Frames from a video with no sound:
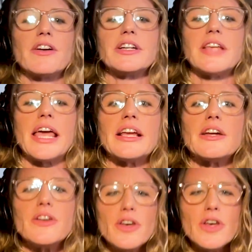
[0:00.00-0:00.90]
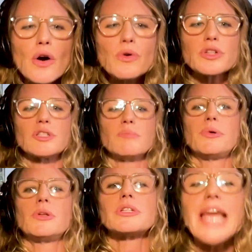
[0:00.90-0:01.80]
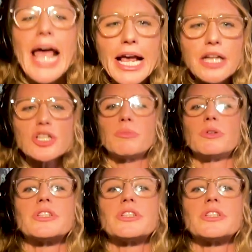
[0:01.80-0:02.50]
is a noticeable, tangible